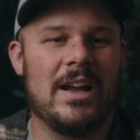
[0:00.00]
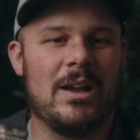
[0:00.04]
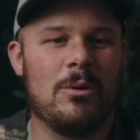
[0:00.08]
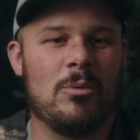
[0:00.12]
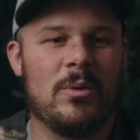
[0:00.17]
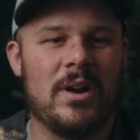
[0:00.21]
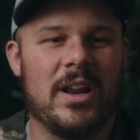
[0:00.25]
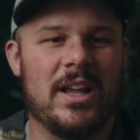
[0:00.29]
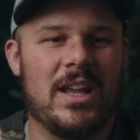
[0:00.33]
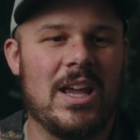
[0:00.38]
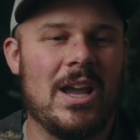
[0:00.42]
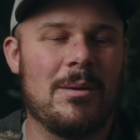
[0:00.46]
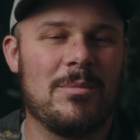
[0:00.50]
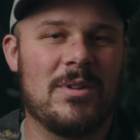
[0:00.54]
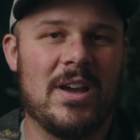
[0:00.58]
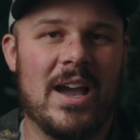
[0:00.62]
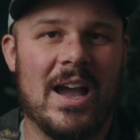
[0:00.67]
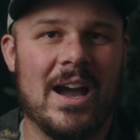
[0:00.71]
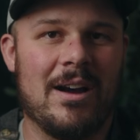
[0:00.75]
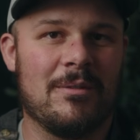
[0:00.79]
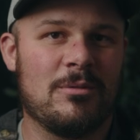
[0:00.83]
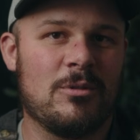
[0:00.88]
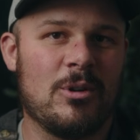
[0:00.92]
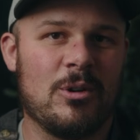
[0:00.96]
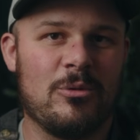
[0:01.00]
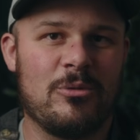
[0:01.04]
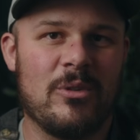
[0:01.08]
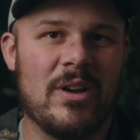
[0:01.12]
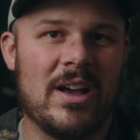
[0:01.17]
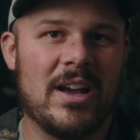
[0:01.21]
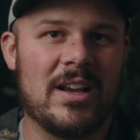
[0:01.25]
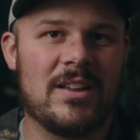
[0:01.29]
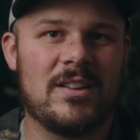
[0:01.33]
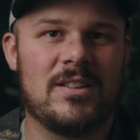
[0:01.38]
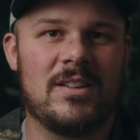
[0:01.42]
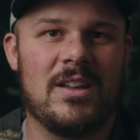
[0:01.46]
When it came to After
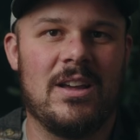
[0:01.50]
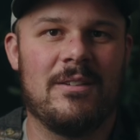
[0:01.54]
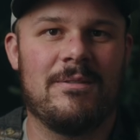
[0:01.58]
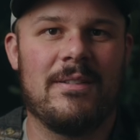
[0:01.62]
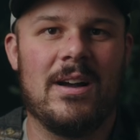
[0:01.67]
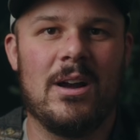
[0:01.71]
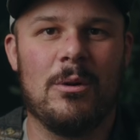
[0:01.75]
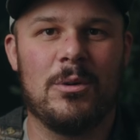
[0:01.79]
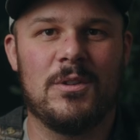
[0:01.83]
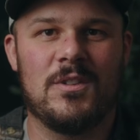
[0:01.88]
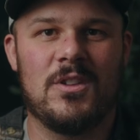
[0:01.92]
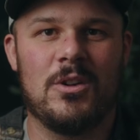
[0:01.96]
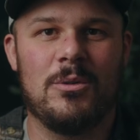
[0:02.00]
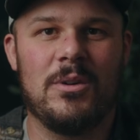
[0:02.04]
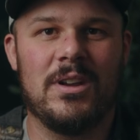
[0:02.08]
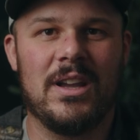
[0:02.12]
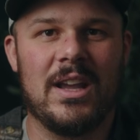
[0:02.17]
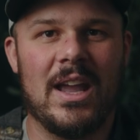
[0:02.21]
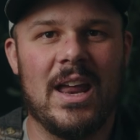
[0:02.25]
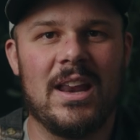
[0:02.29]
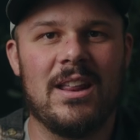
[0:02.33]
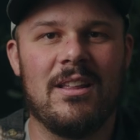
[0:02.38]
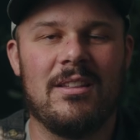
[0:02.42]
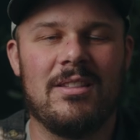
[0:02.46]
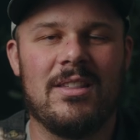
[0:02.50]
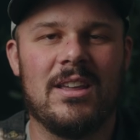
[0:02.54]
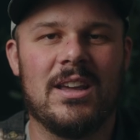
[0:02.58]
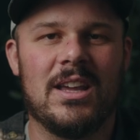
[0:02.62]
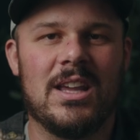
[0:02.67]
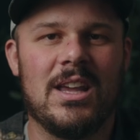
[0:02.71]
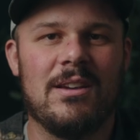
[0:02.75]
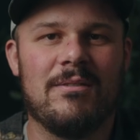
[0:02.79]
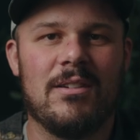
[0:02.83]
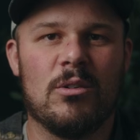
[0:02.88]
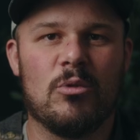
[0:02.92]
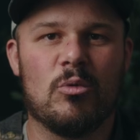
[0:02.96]
Effects, if I was doing
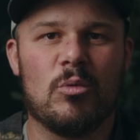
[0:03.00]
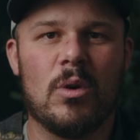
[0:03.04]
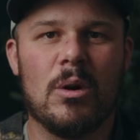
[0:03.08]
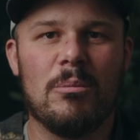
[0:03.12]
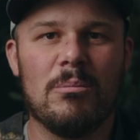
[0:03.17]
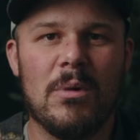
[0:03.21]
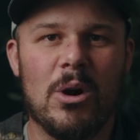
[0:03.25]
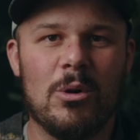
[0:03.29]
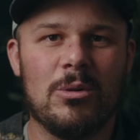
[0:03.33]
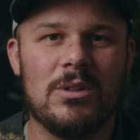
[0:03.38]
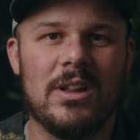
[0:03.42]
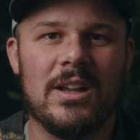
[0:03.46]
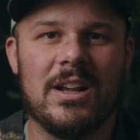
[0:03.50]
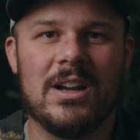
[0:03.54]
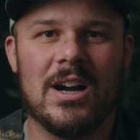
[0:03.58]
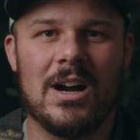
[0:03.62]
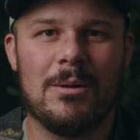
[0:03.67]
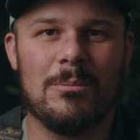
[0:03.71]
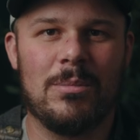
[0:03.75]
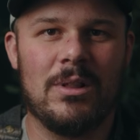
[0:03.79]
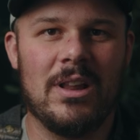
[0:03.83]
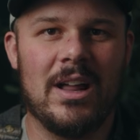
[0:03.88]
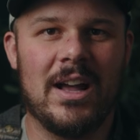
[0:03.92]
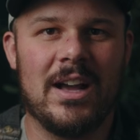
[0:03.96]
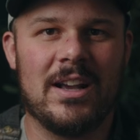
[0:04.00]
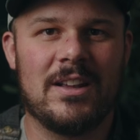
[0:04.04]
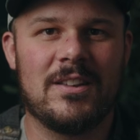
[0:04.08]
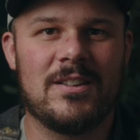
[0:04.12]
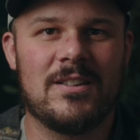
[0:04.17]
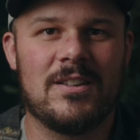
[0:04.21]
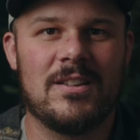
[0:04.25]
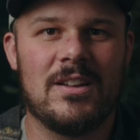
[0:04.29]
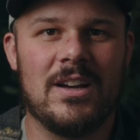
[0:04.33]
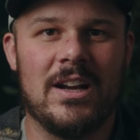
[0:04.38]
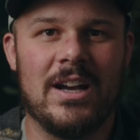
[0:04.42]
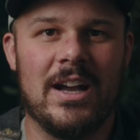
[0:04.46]
anything even remotely
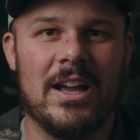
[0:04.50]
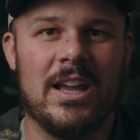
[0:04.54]
complex,